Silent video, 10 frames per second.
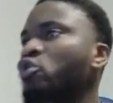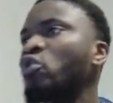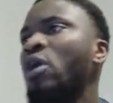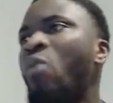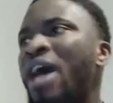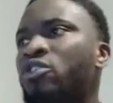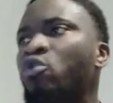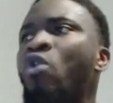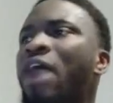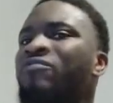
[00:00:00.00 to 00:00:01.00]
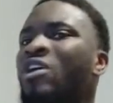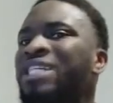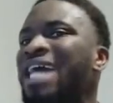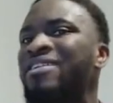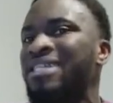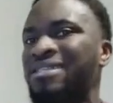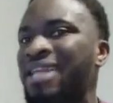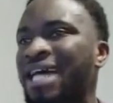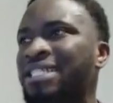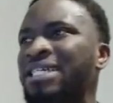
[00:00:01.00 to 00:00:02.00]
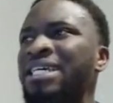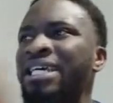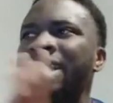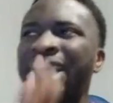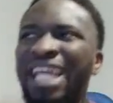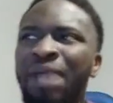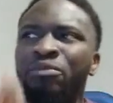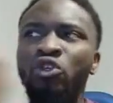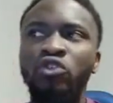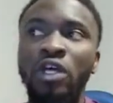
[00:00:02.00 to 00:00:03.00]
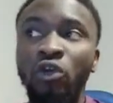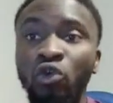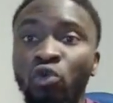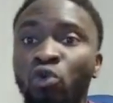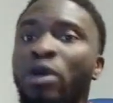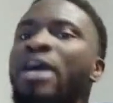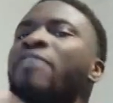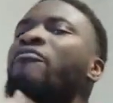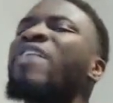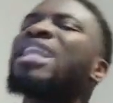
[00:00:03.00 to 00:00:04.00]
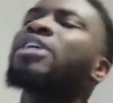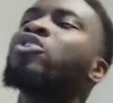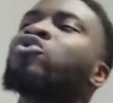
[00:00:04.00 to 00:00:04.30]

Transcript: So the ones who have not done the salat, lam yusallu, fal